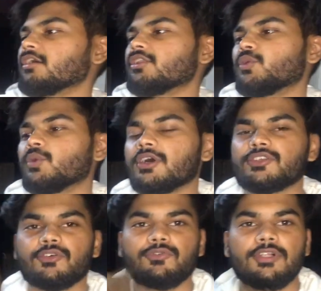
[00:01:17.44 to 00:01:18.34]
The works
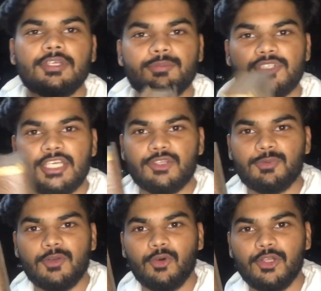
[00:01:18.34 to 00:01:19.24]
of William
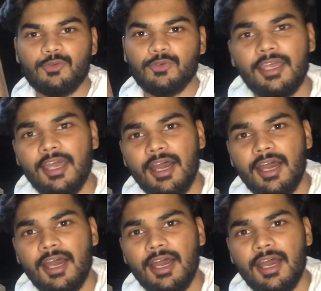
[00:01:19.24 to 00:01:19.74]
Shakespeare, Volume 1.